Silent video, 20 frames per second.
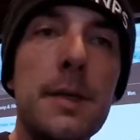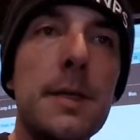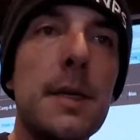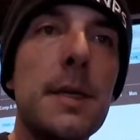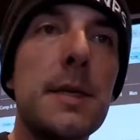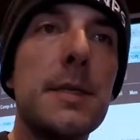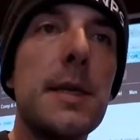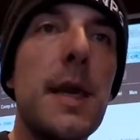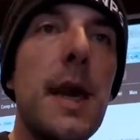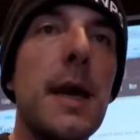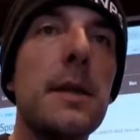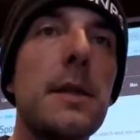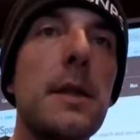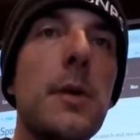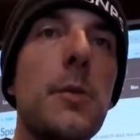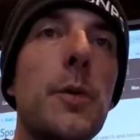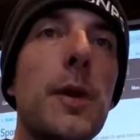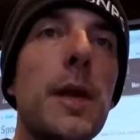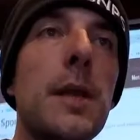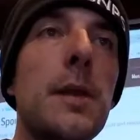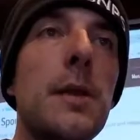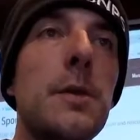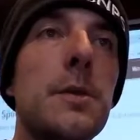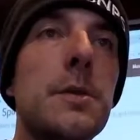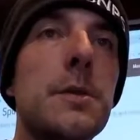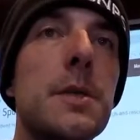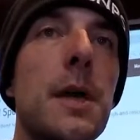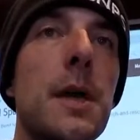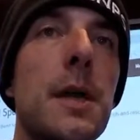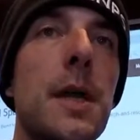This is exactly what I
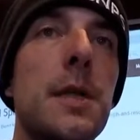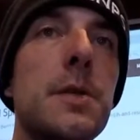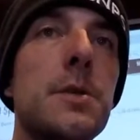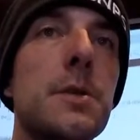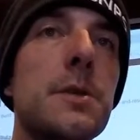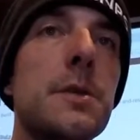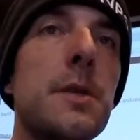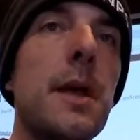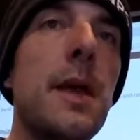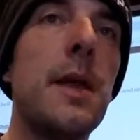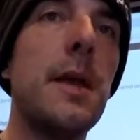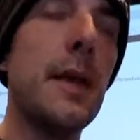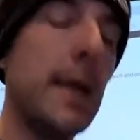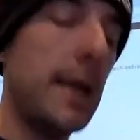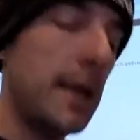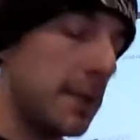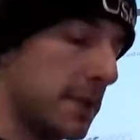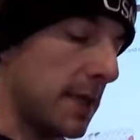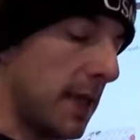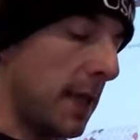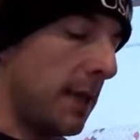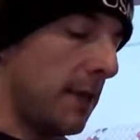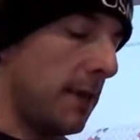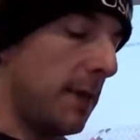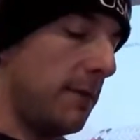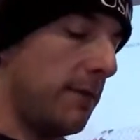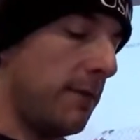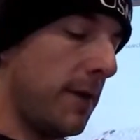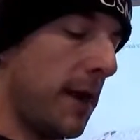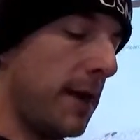used on Angel's Landing. It's
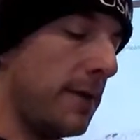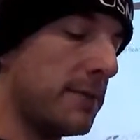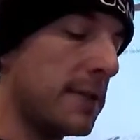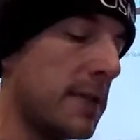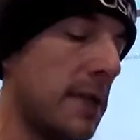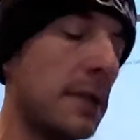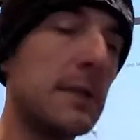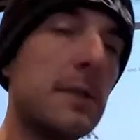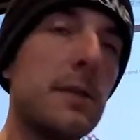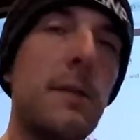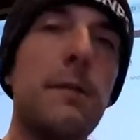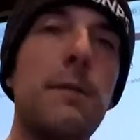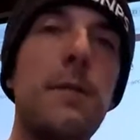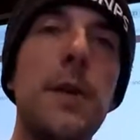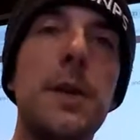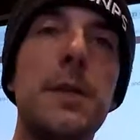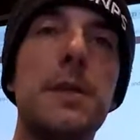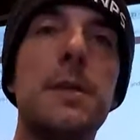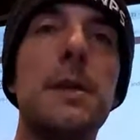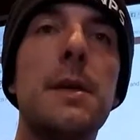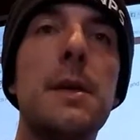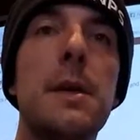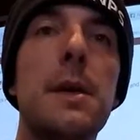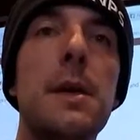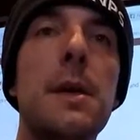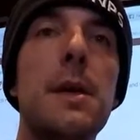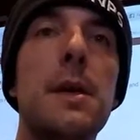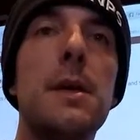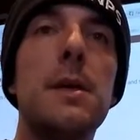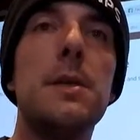85 cents a foot.
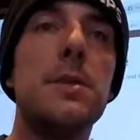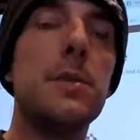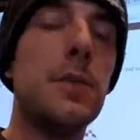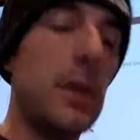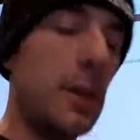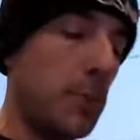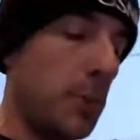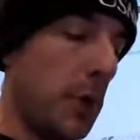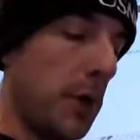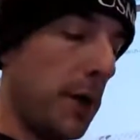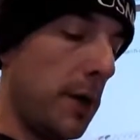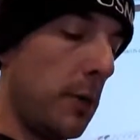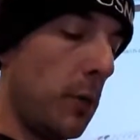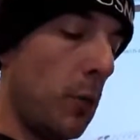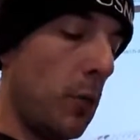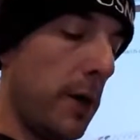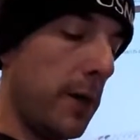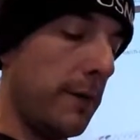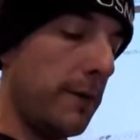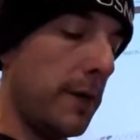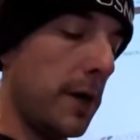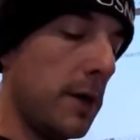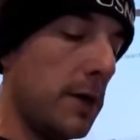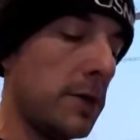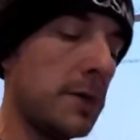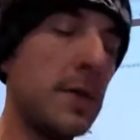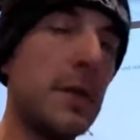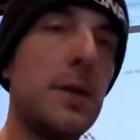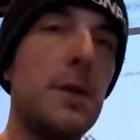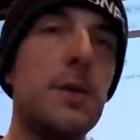So you put one of
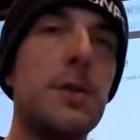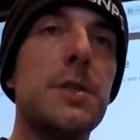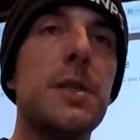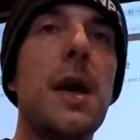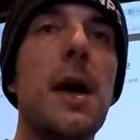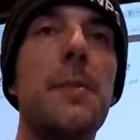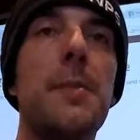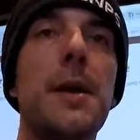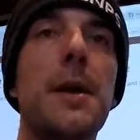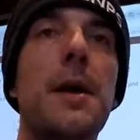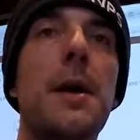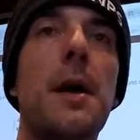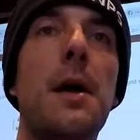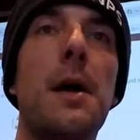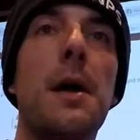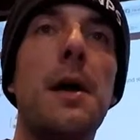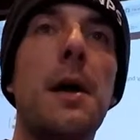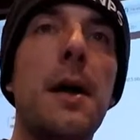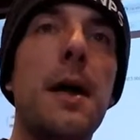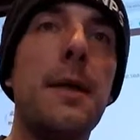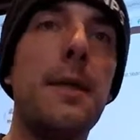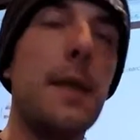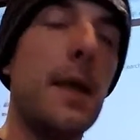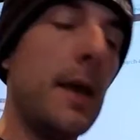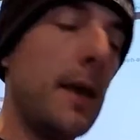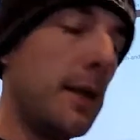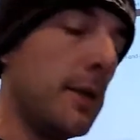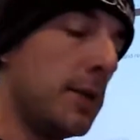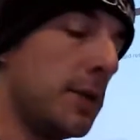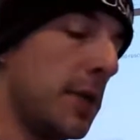those in your shopping cart
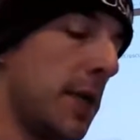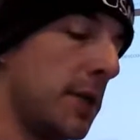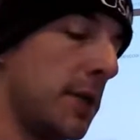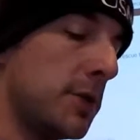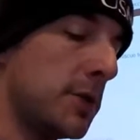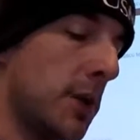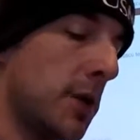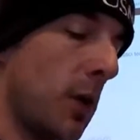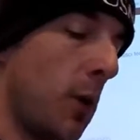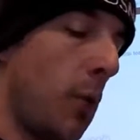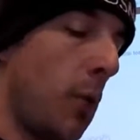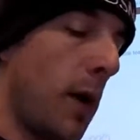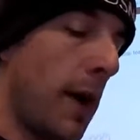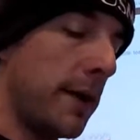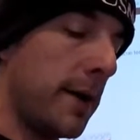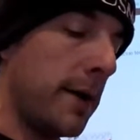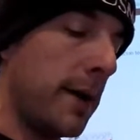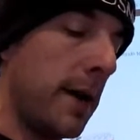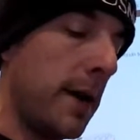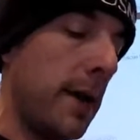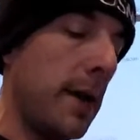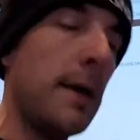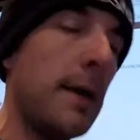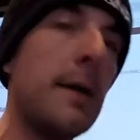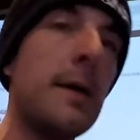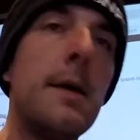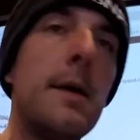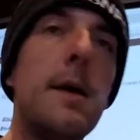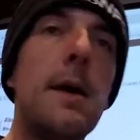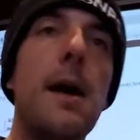and then change the
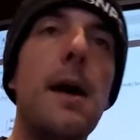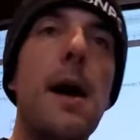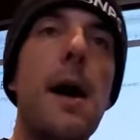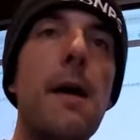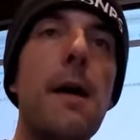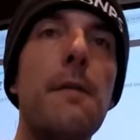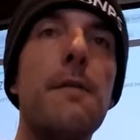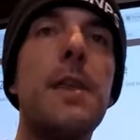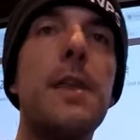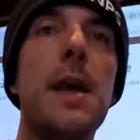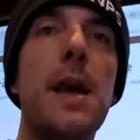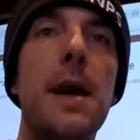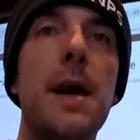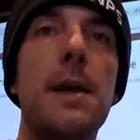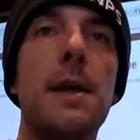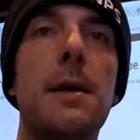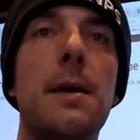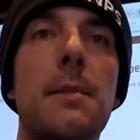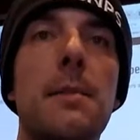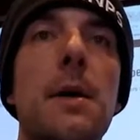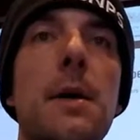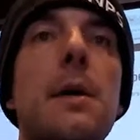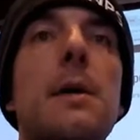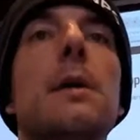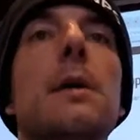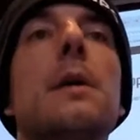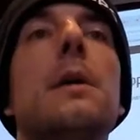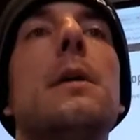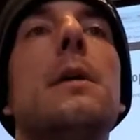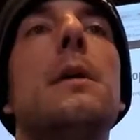quantity of the
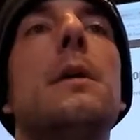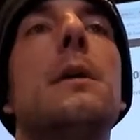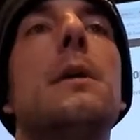item